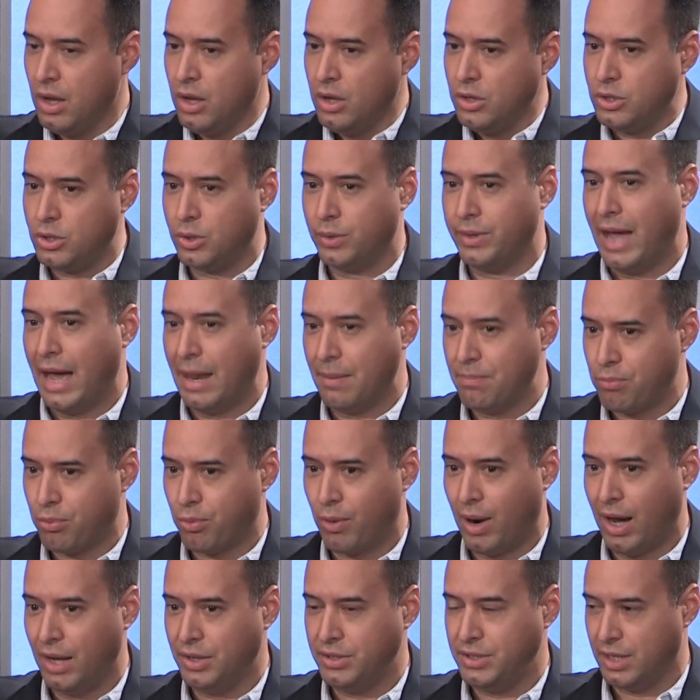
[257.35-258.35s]
So that
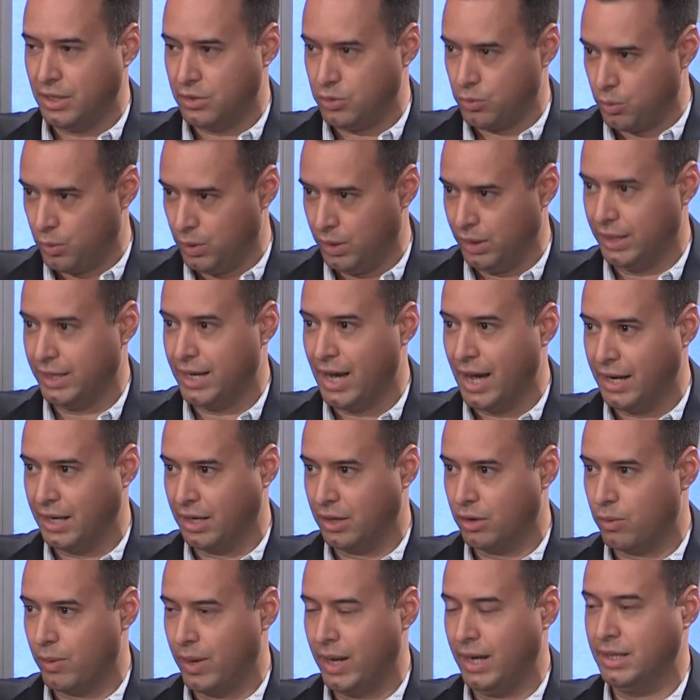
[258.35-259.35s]
process really got
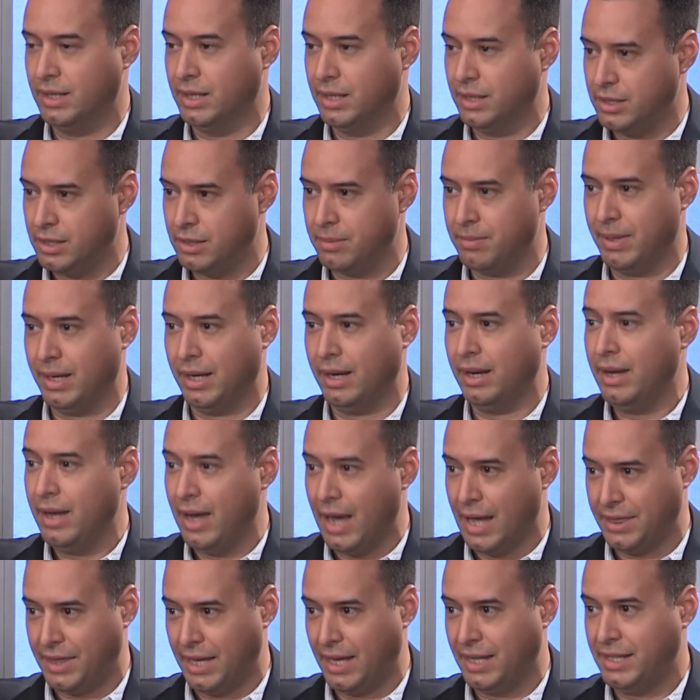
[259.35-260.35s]
ingrained into me
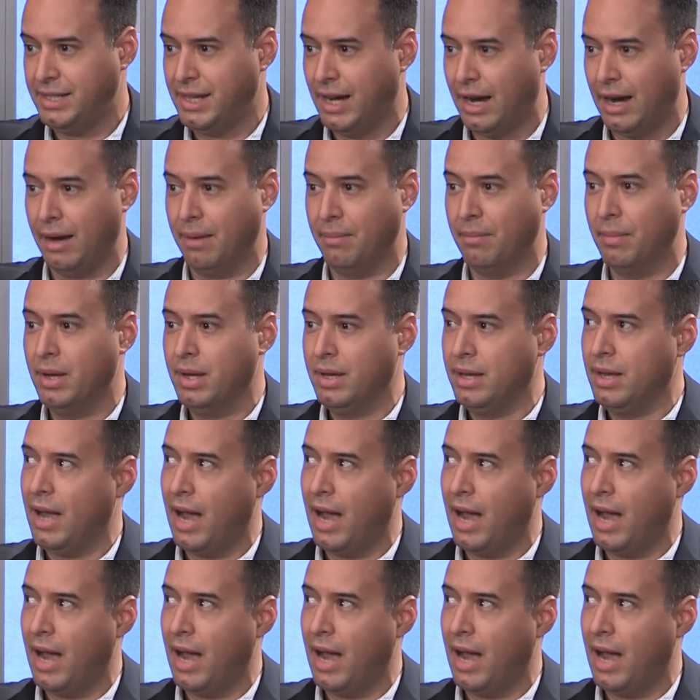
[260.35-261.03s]
at that time.